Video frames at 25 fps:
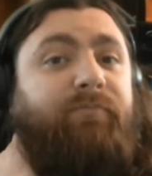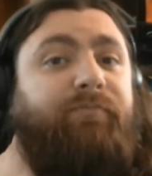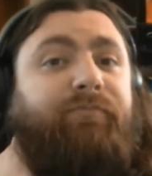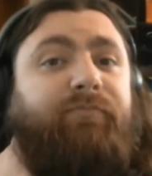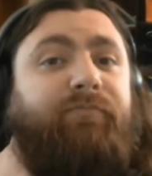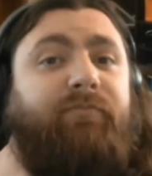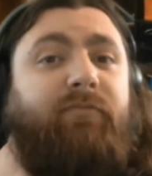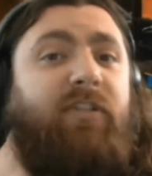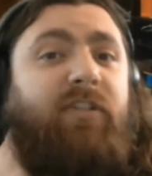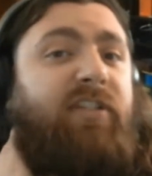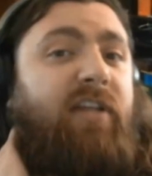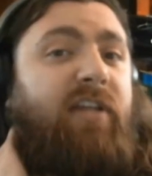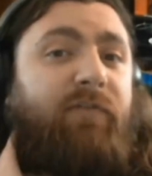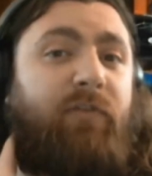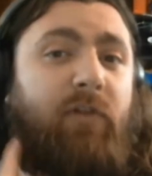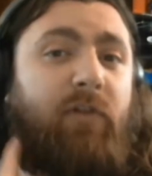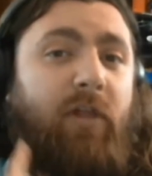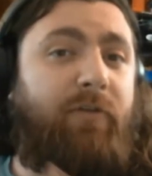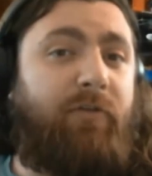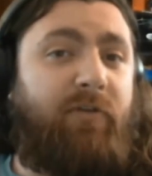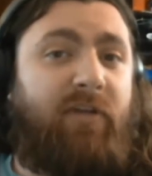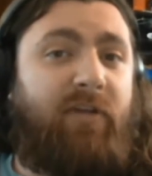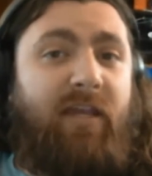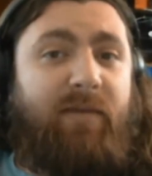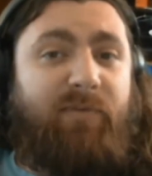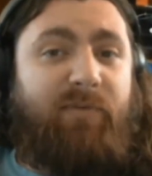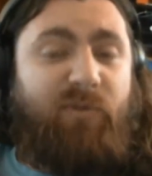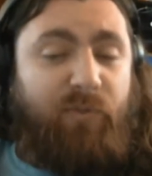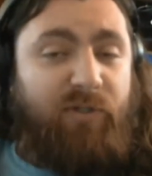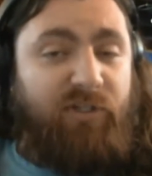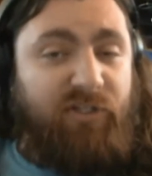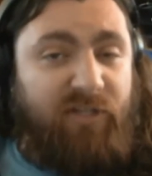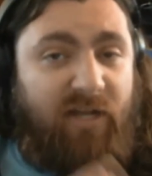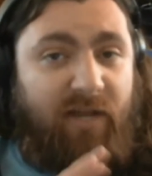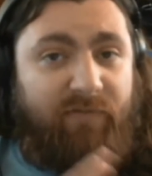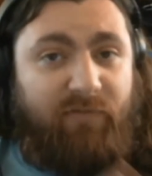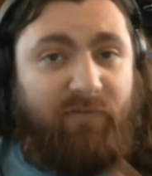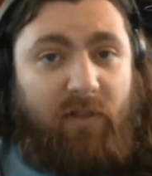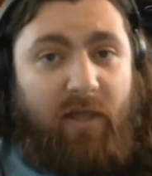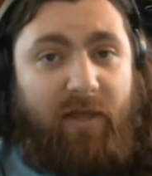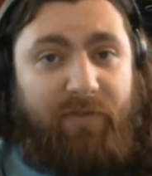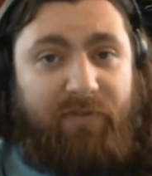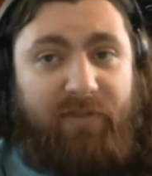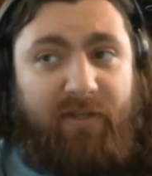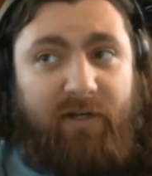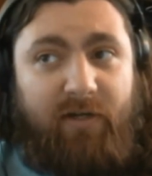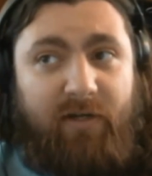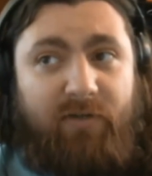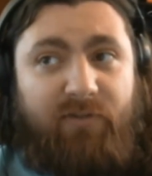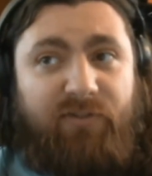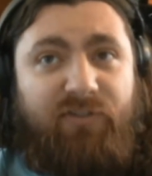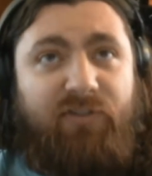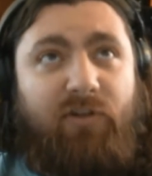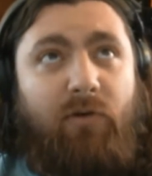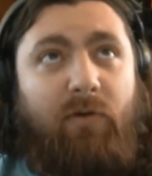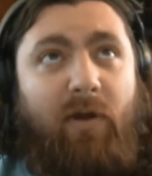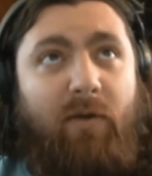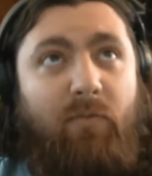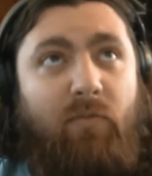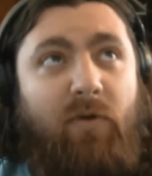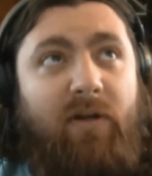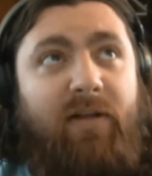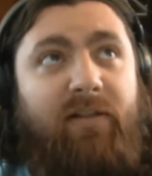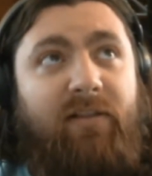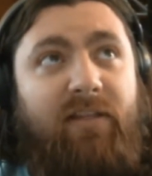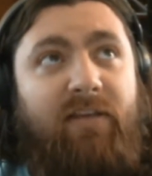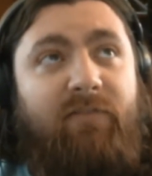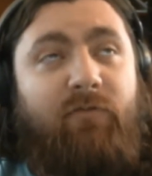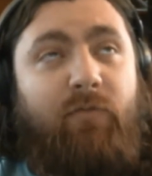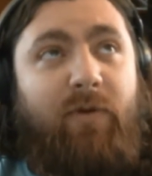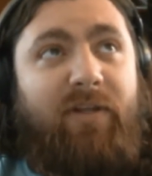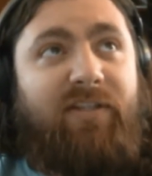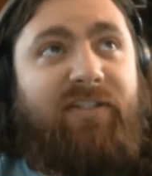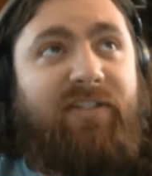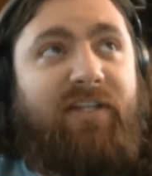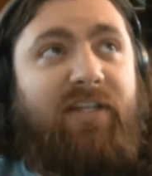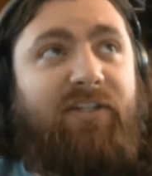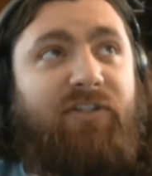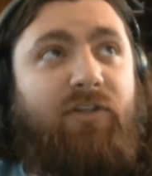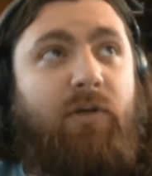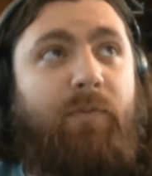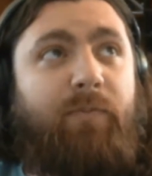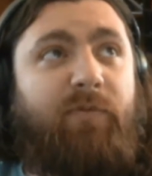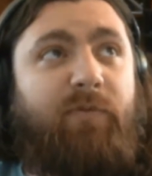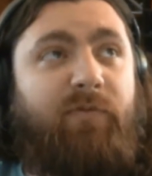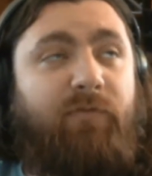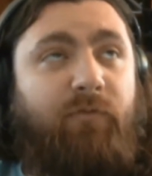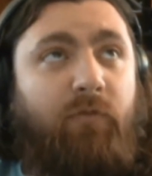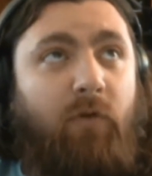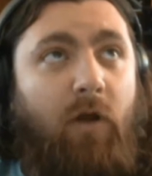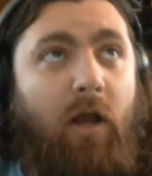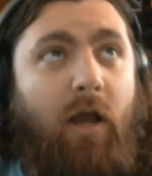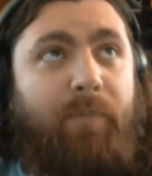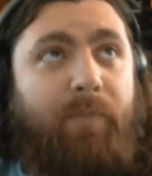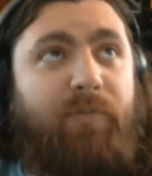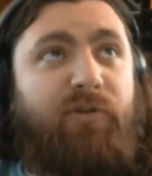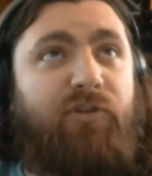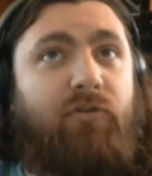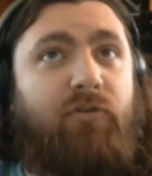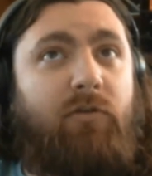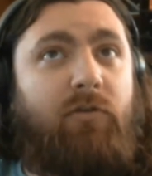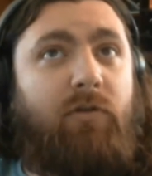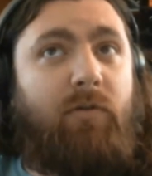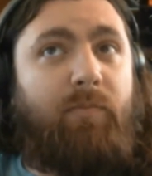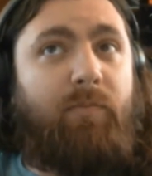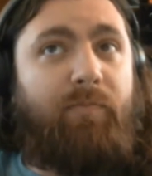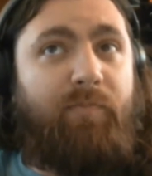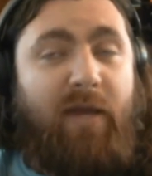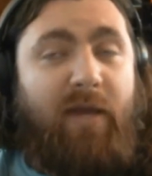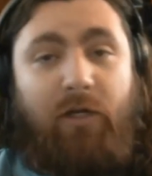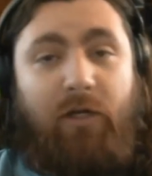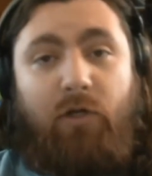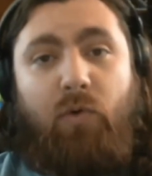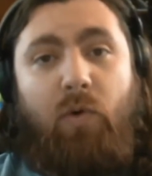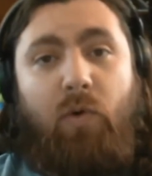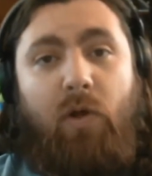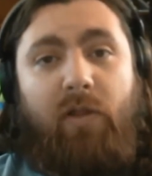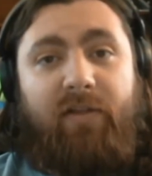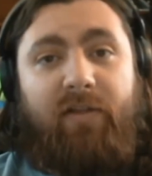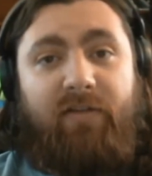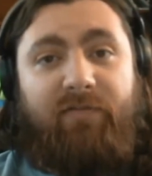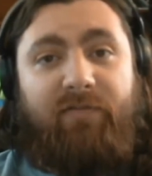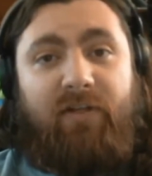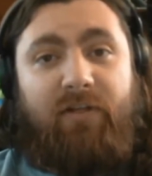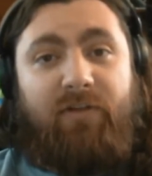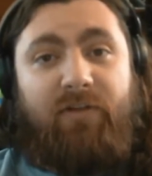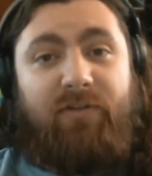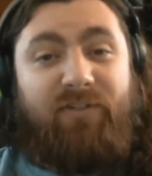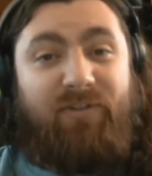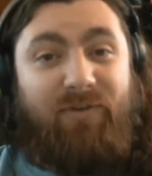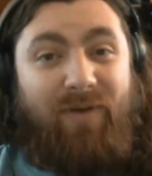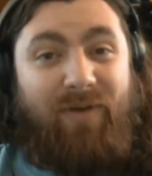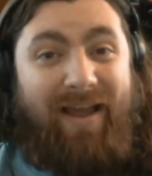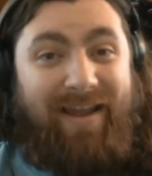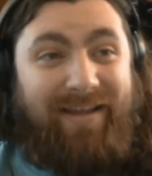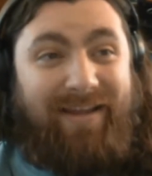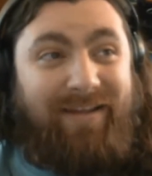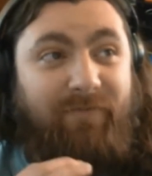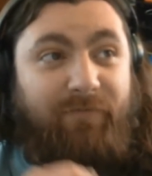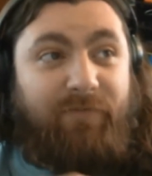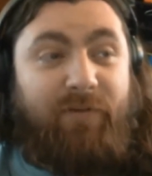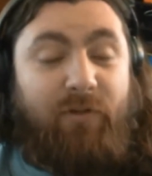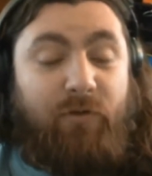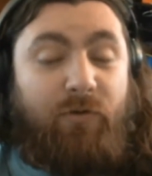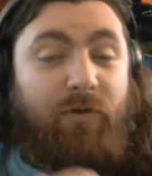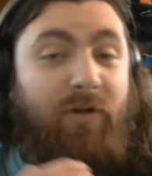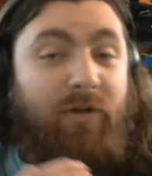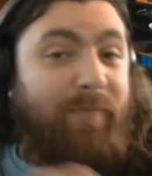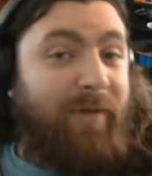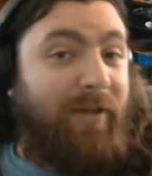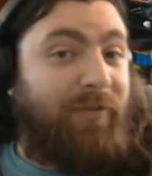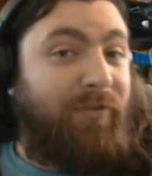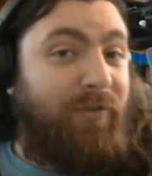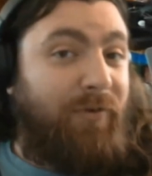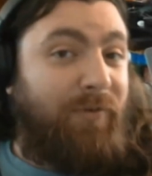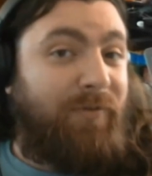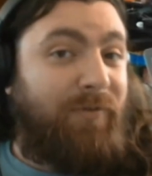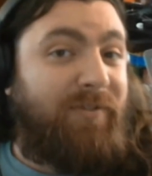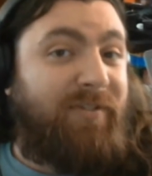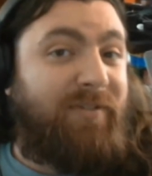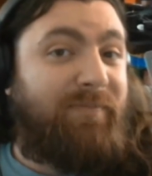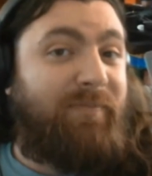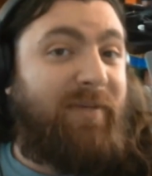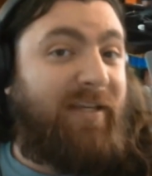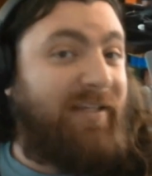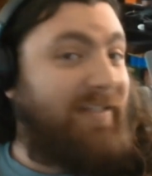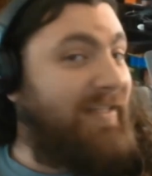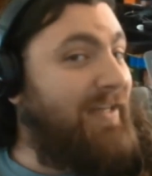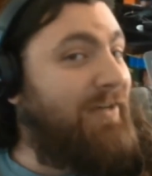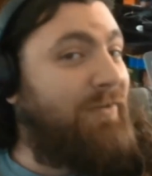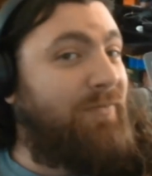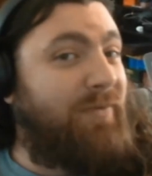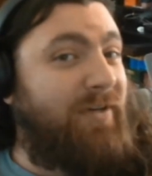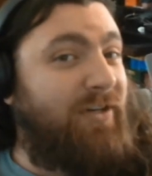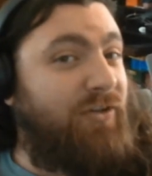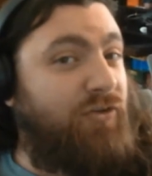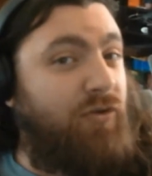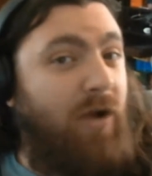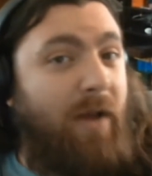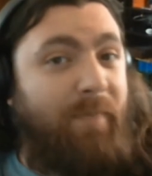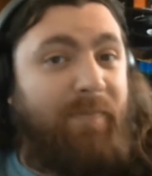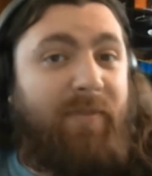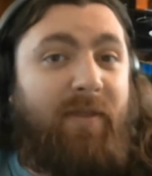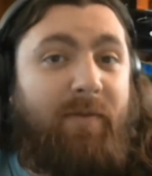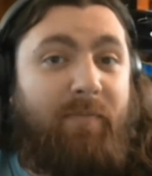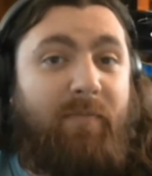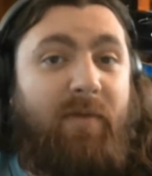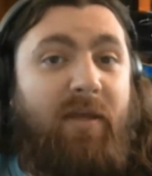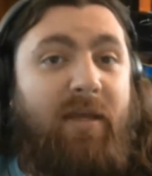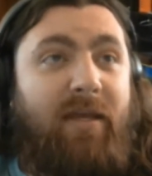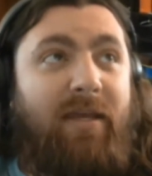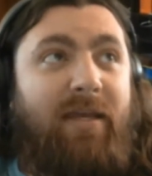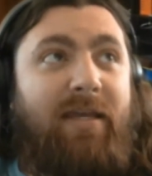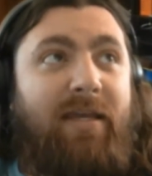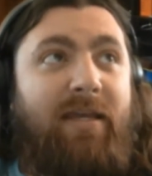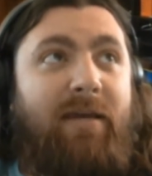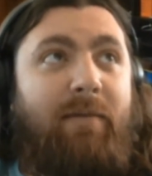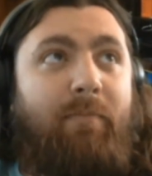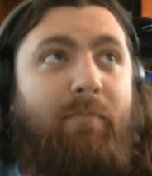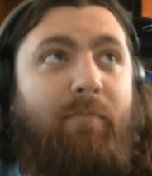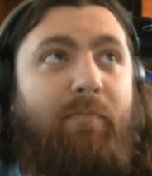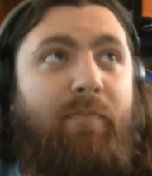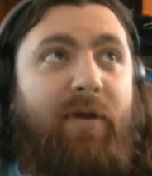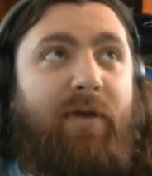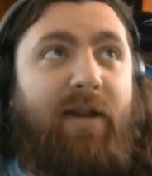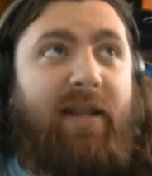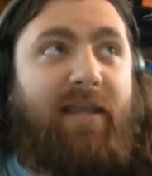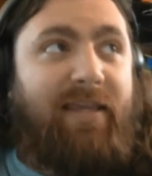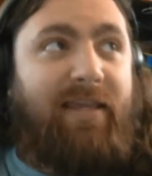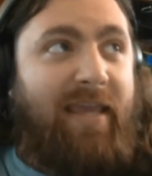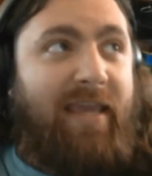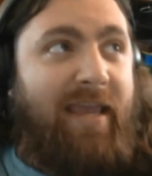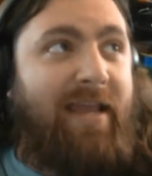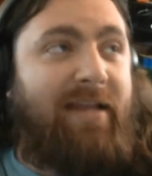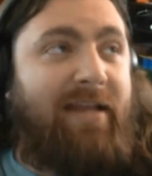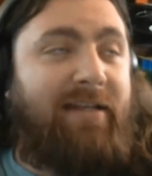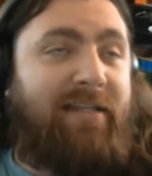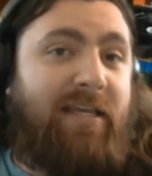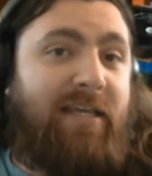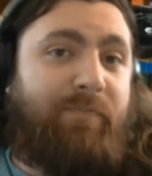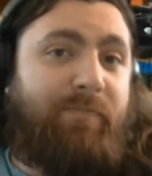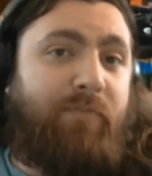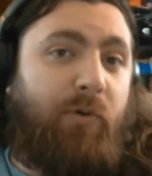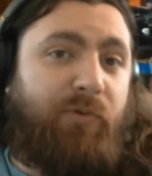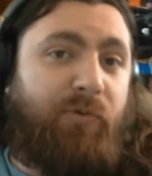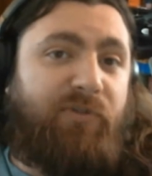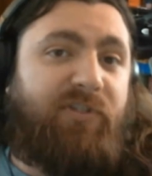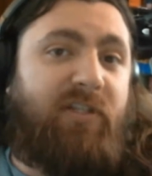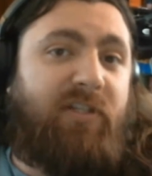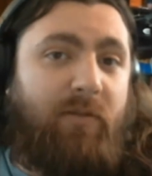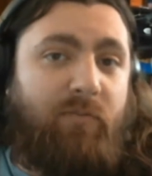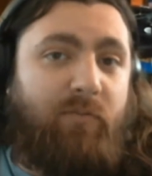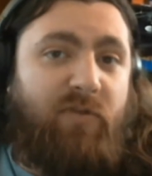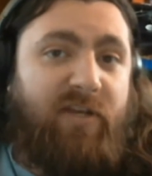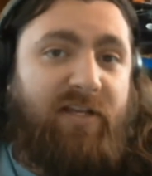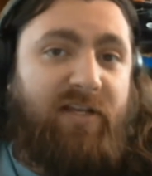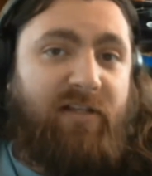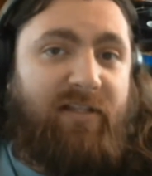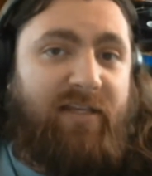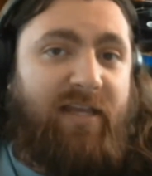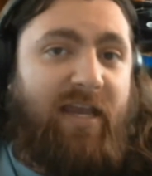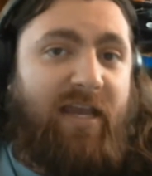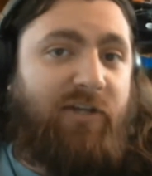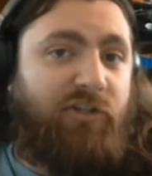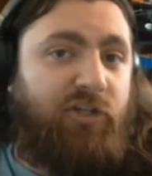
Several other games. We just have a lot there, so I want to leave Wednesdays open for optional, better quality videos so I can feel good about those, because I don't want to drop them. But I can't keep posting them weekly.